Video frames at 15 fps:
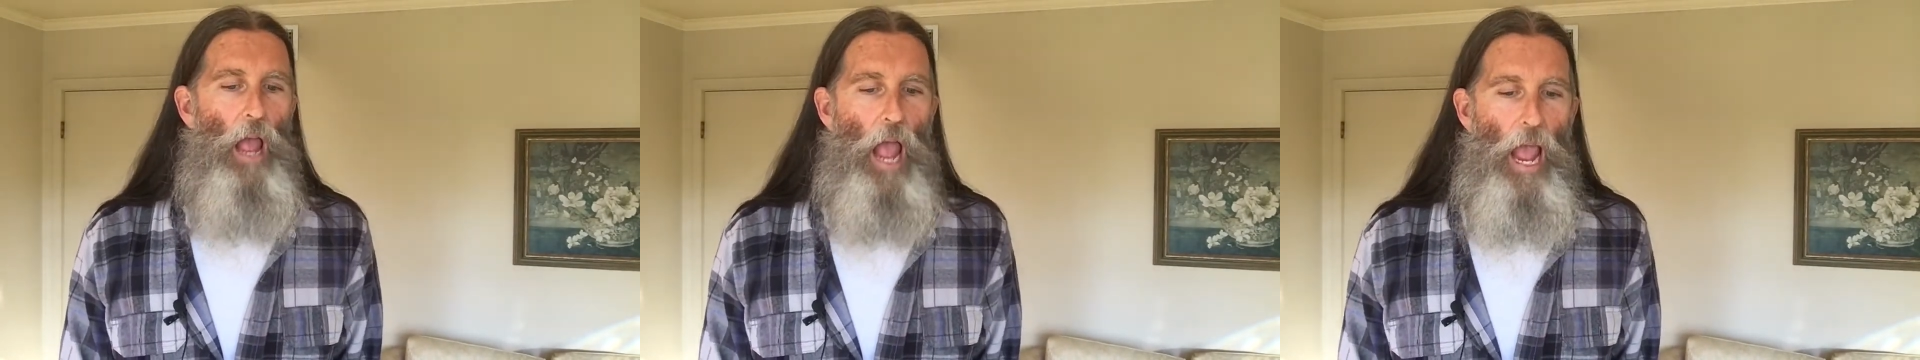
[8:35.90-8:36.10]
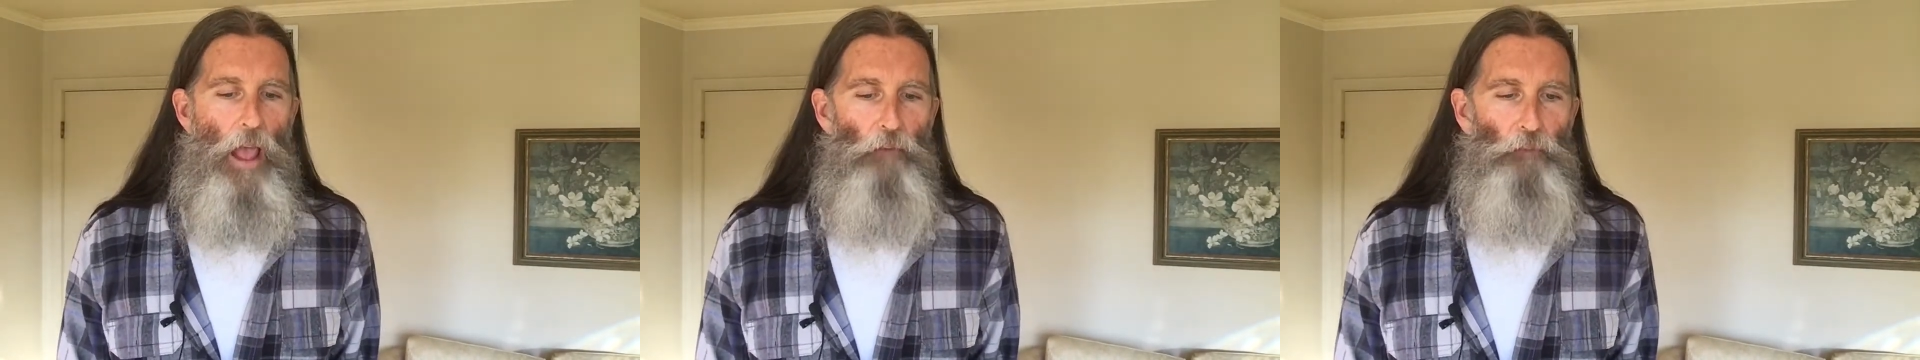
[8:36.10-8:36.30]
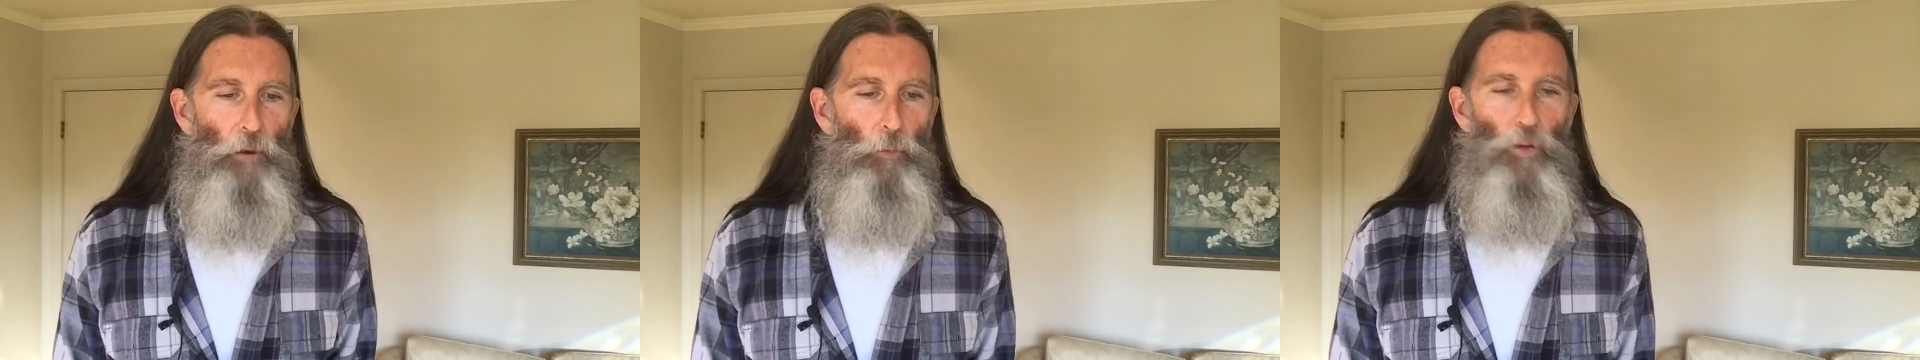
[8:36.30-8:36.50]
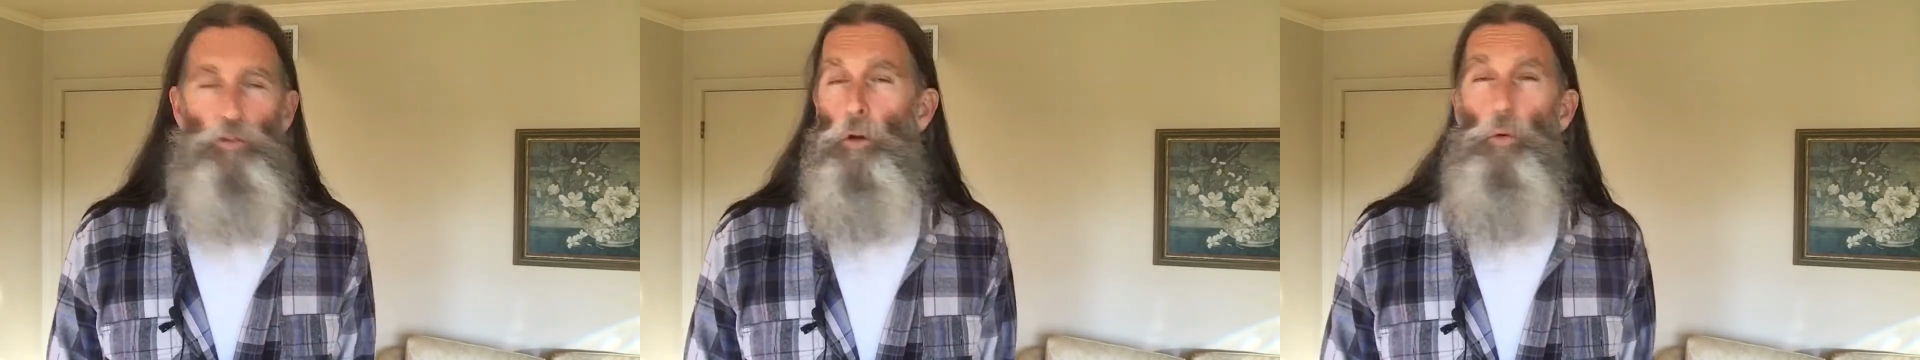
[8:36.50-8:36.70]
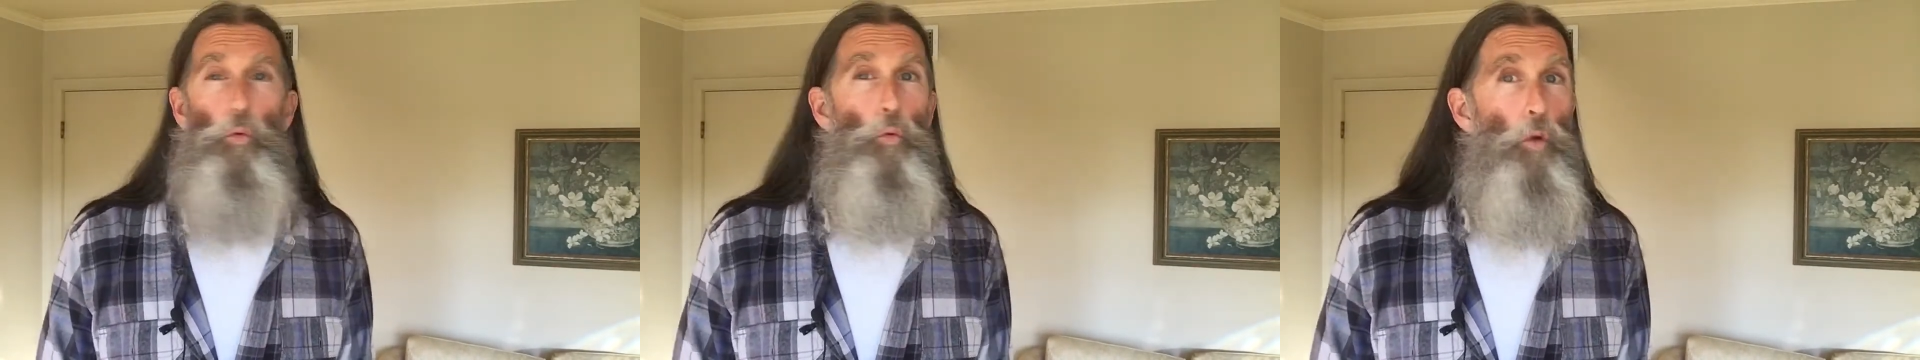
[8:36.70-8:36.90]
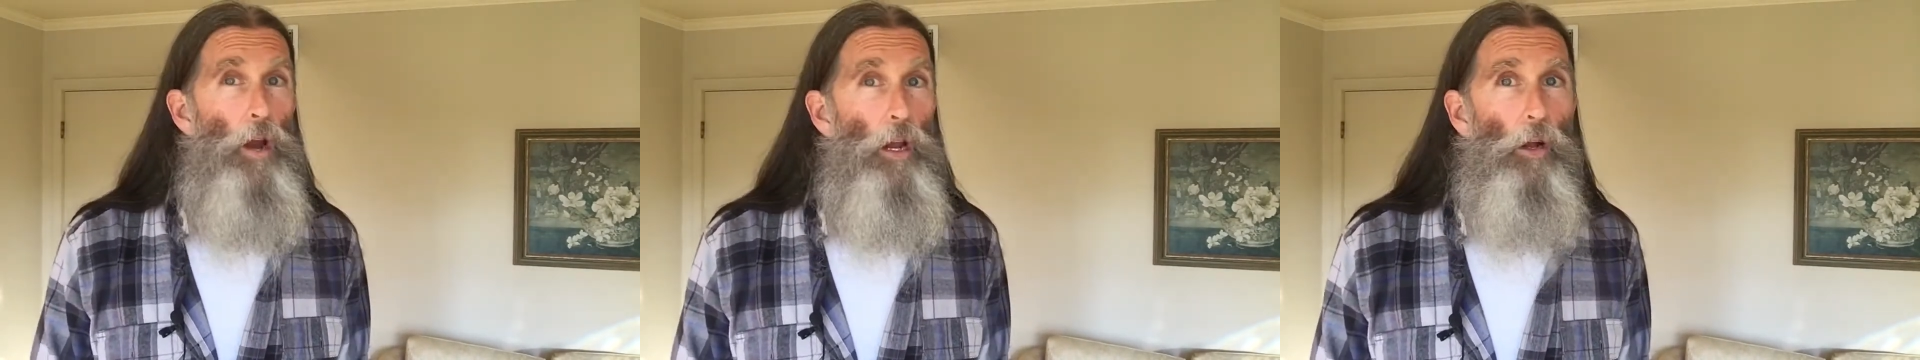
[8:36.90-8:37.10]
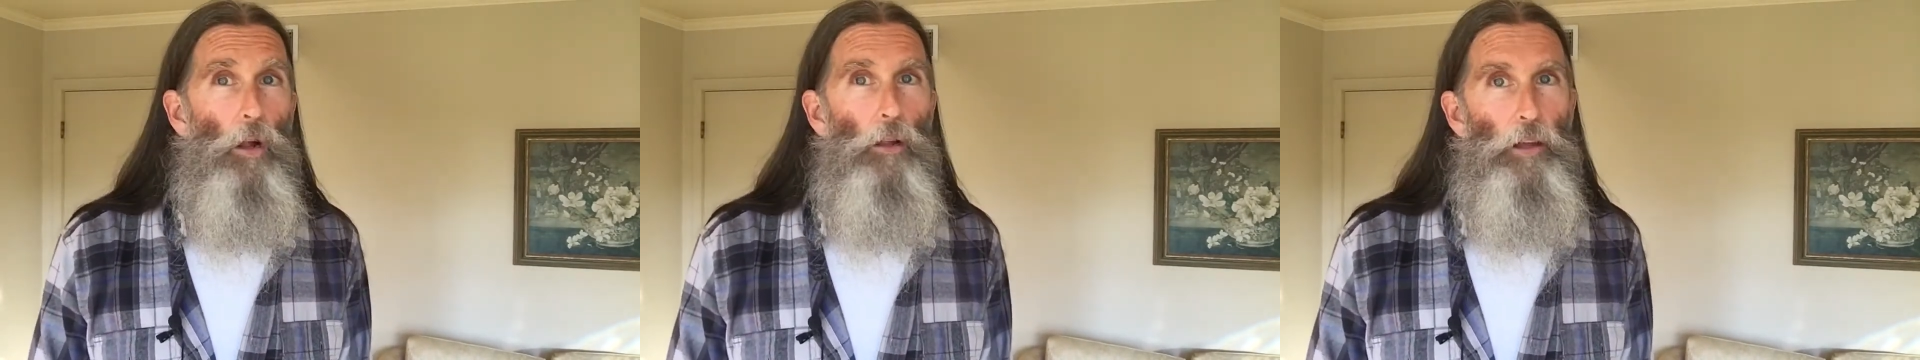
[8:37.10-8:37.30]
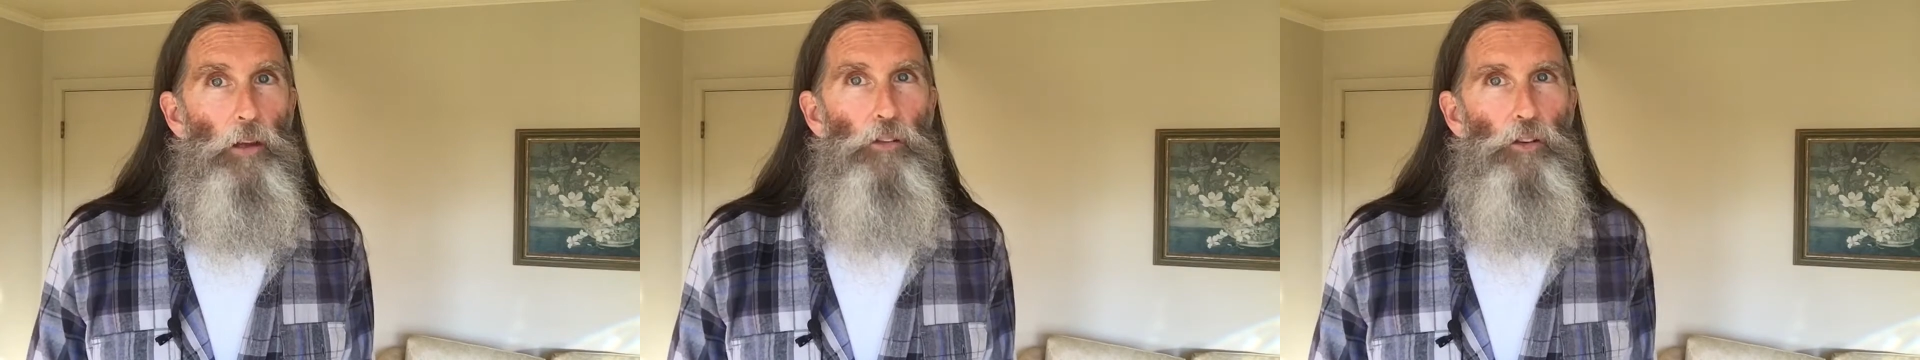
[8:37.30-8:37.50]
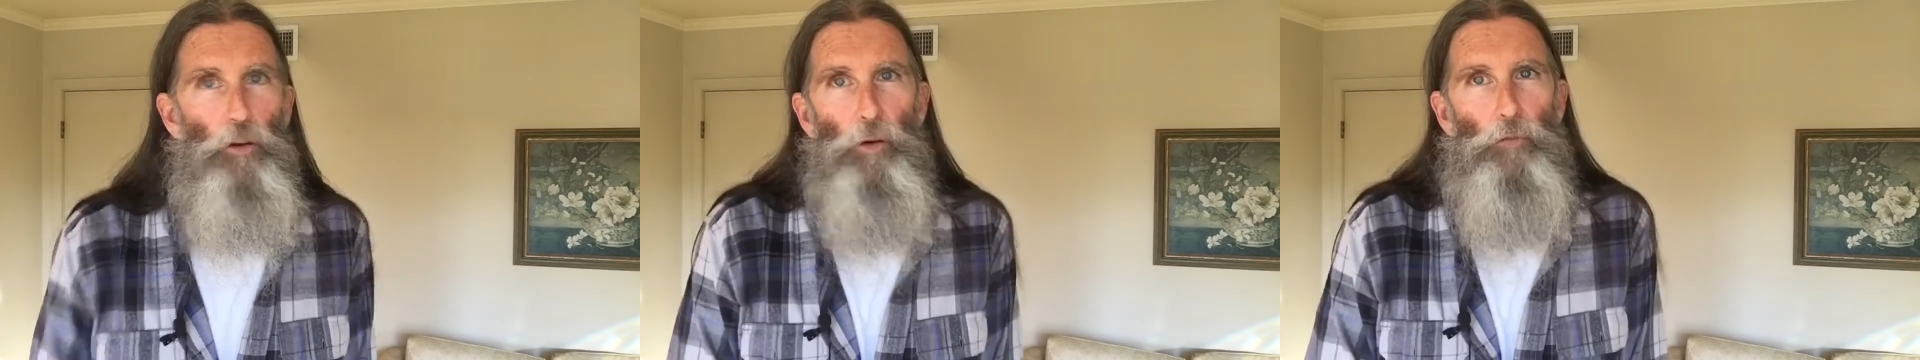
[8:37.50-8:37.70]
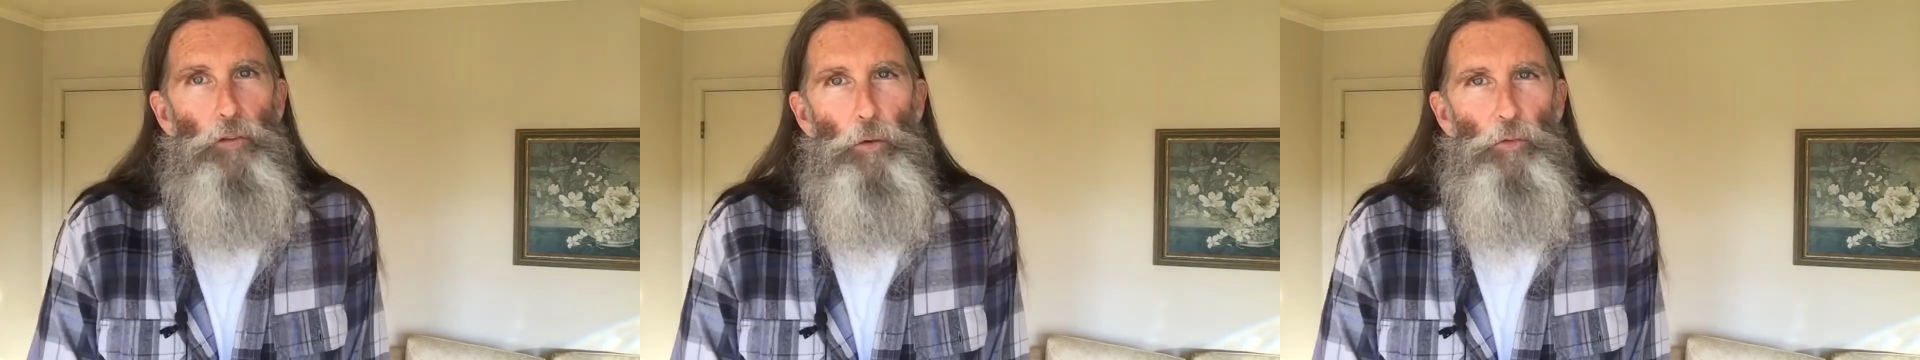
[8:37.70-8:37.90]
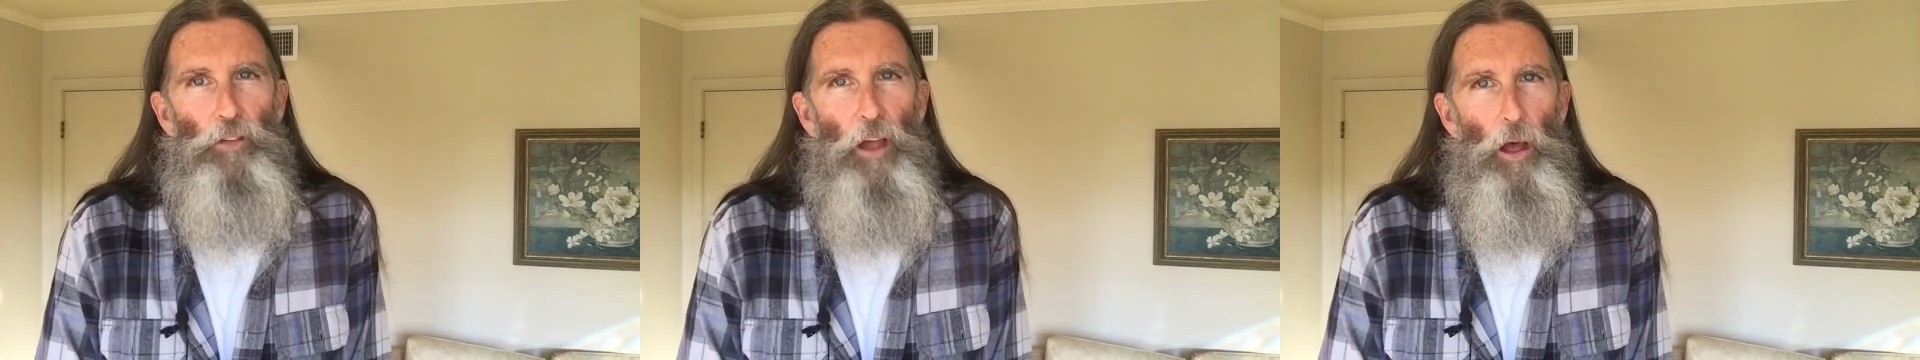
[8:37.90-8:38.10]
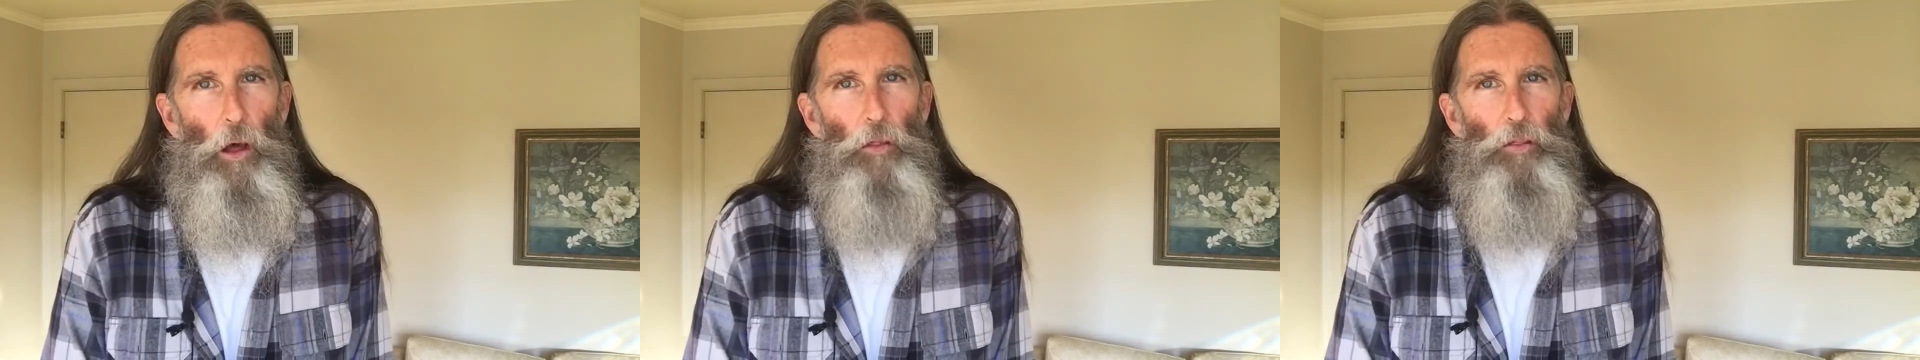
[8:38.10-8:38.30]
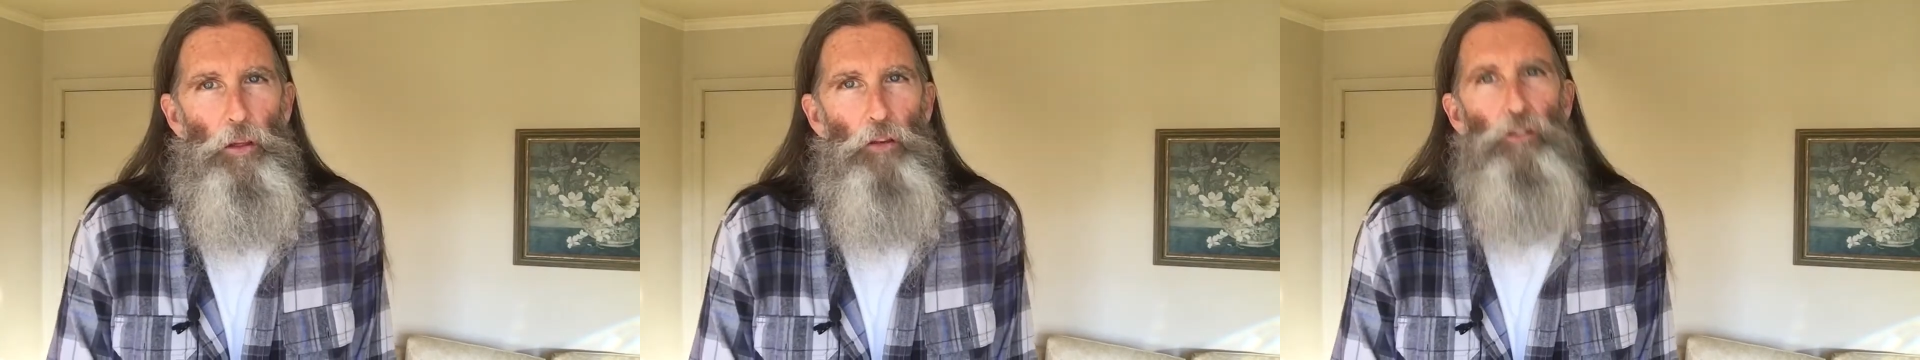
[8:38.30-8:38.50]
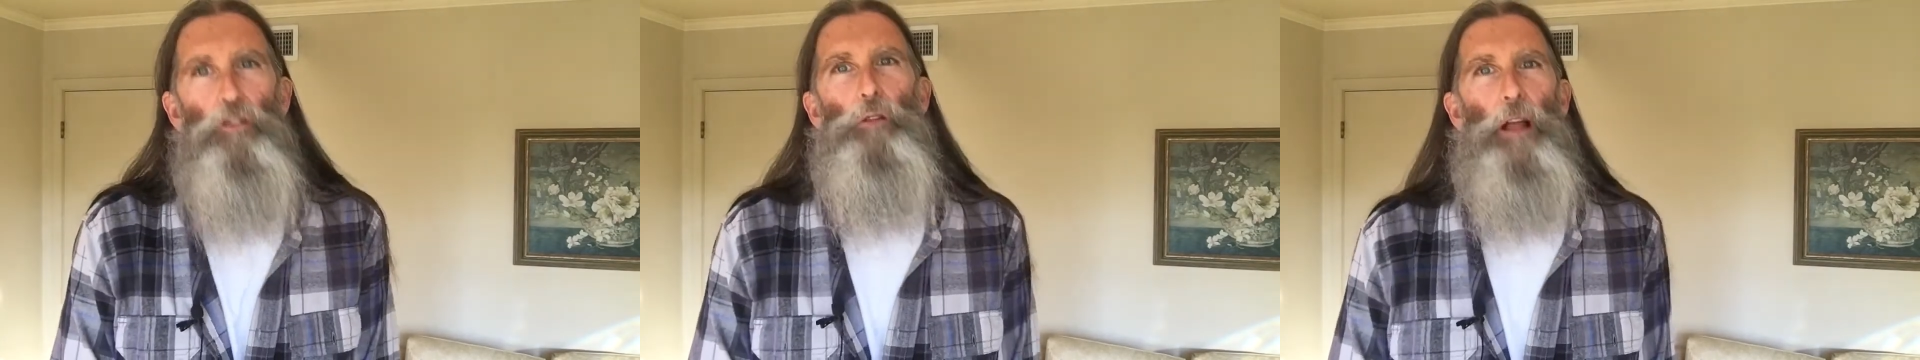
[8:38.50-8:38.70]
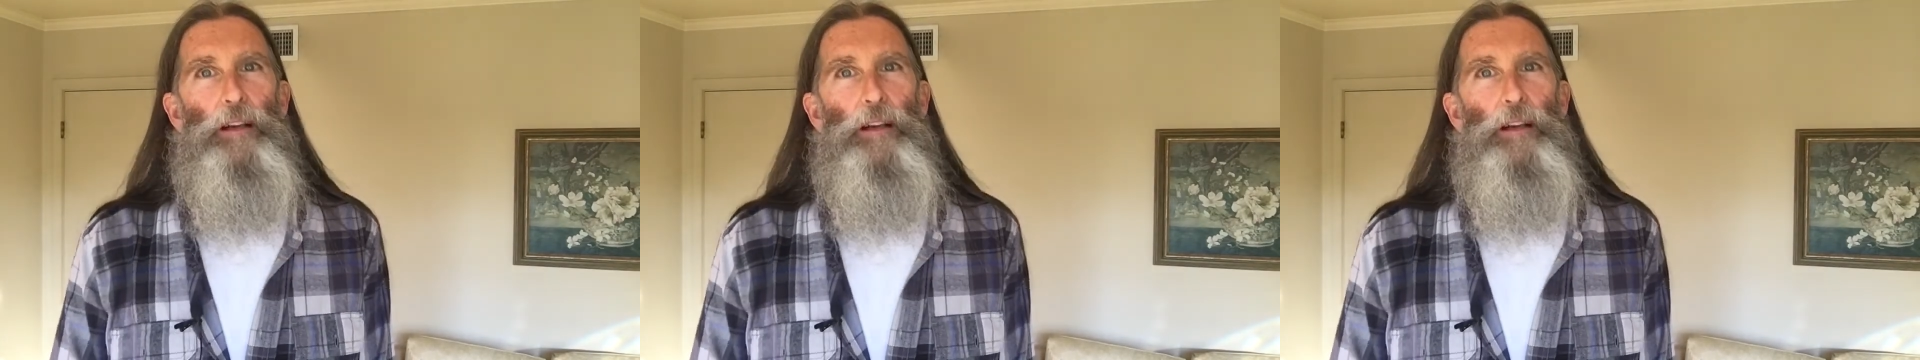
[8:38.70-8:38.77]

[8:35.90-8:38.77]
If it was a real issue, if it was a health issue,